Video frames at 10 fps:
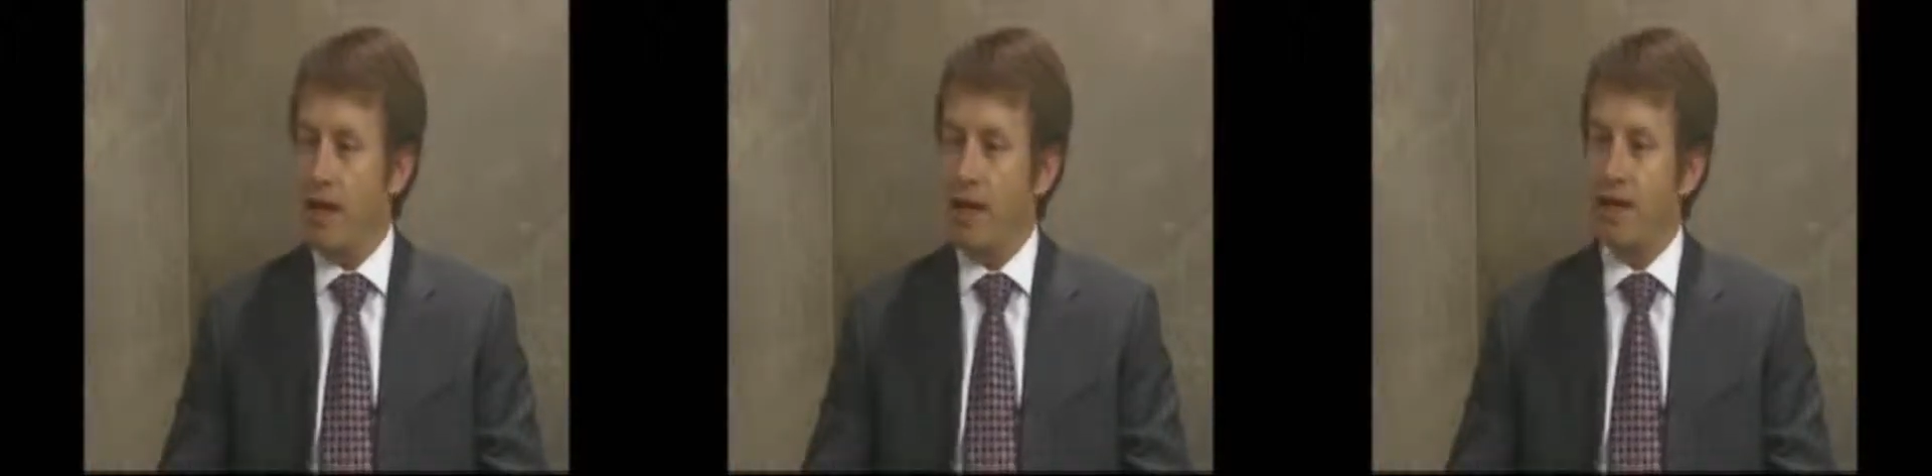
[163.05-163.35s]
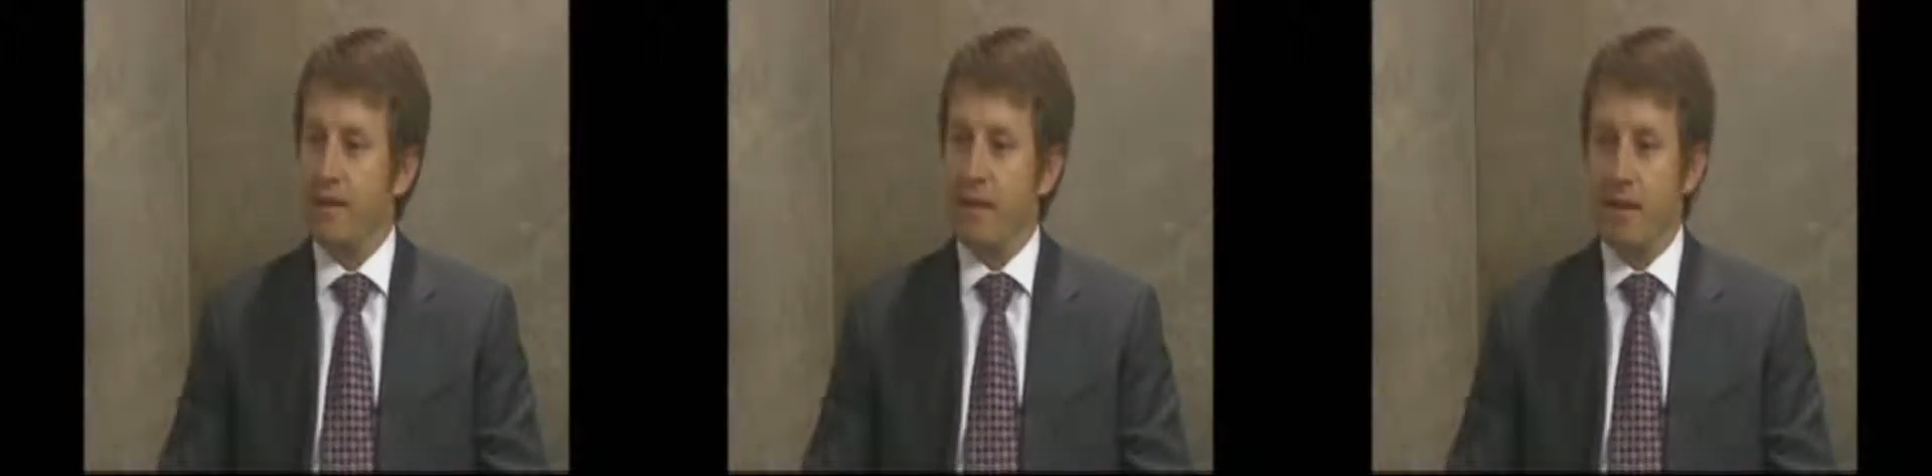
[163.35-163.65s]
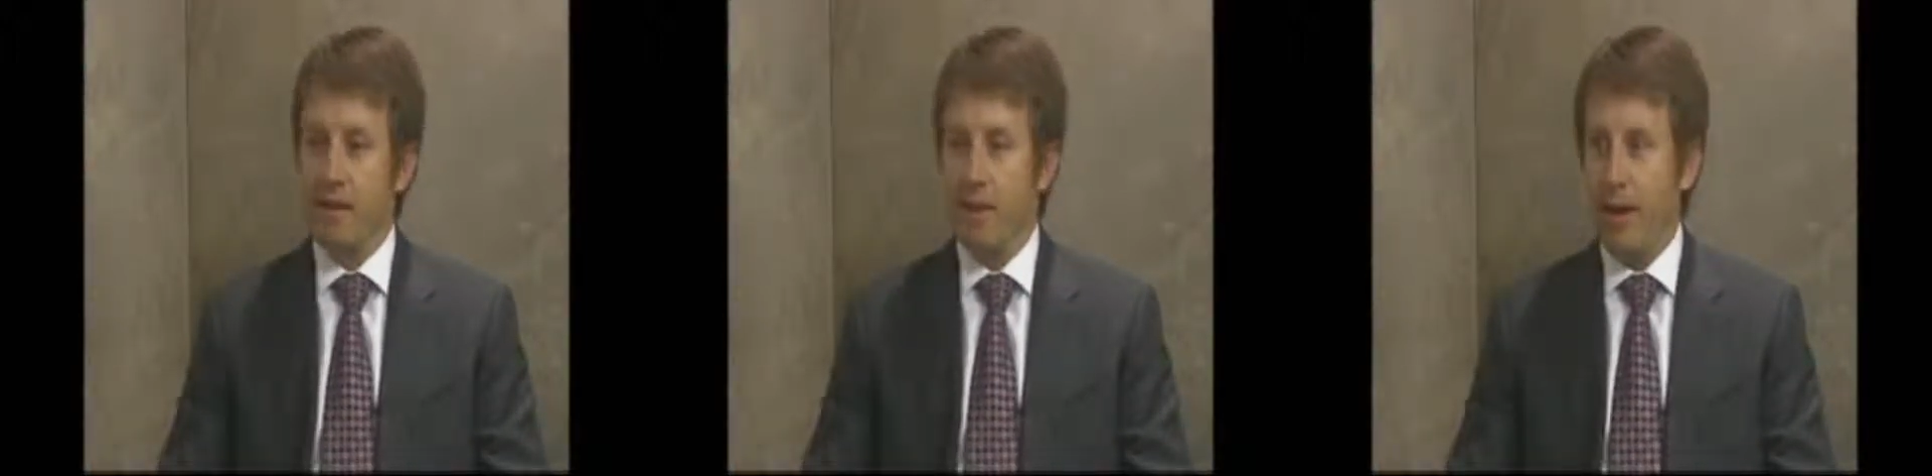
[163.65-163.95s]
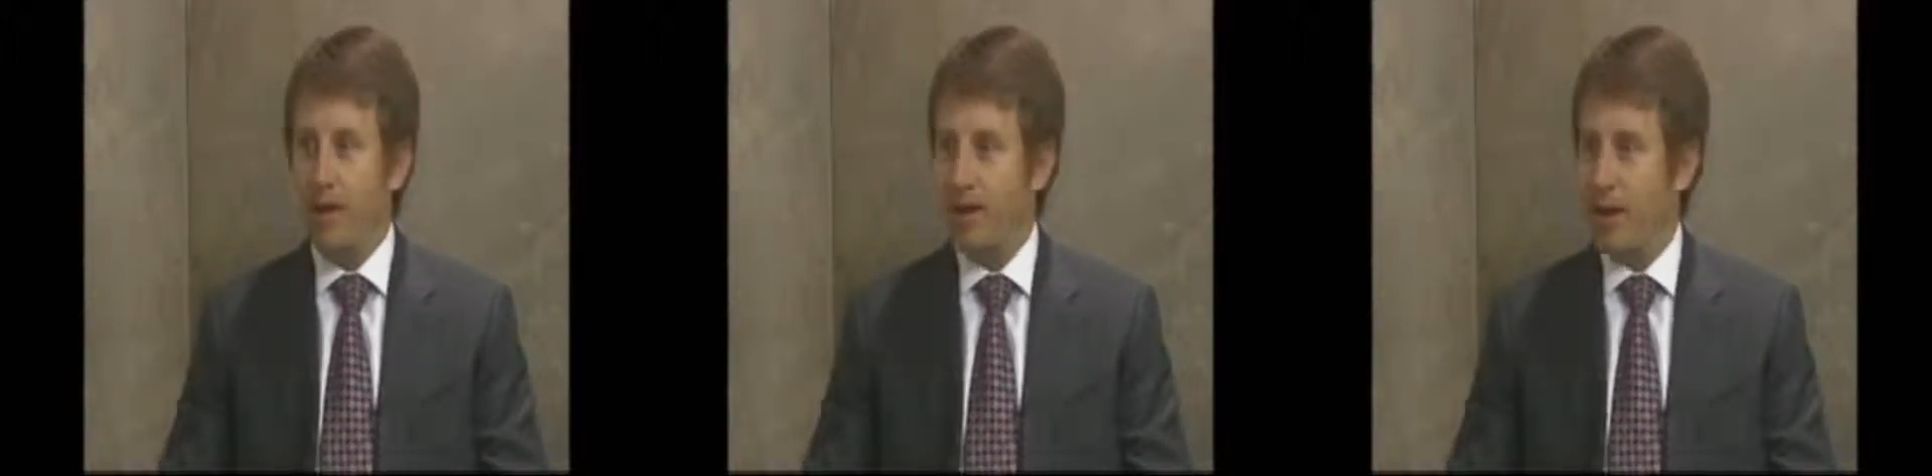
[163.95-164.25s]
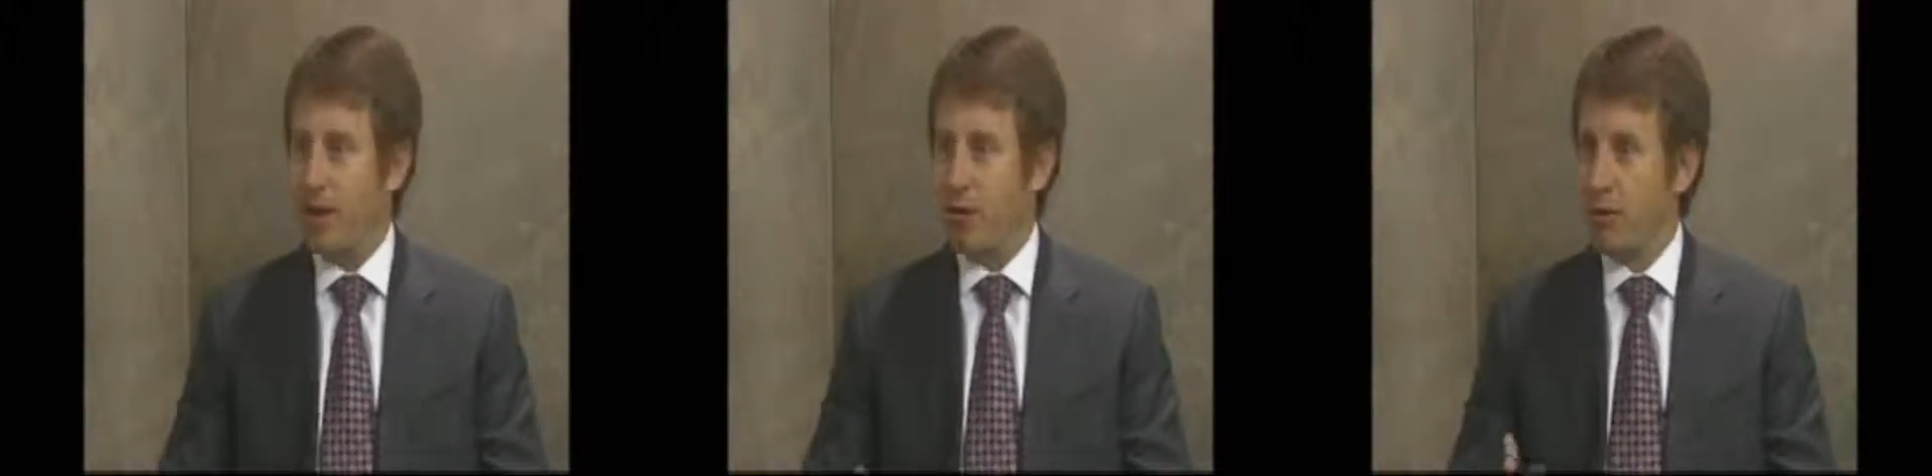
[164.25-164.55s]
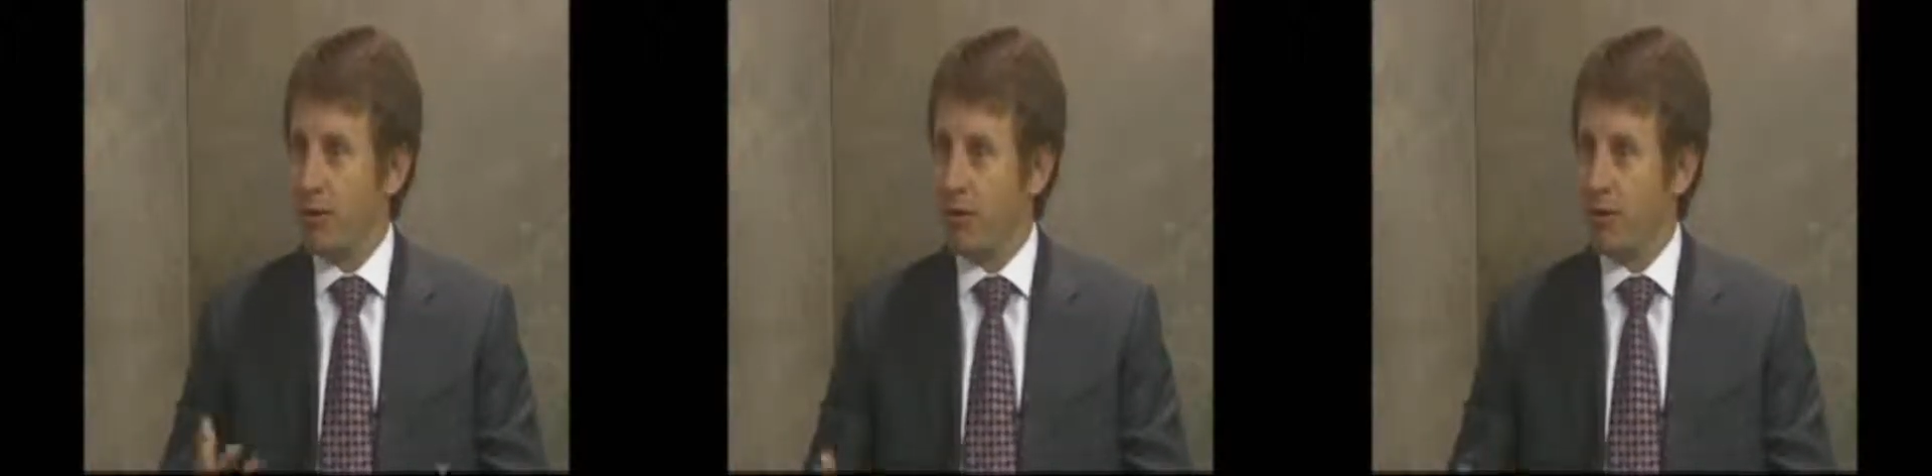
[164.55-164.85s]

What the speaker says: and in these patients, they really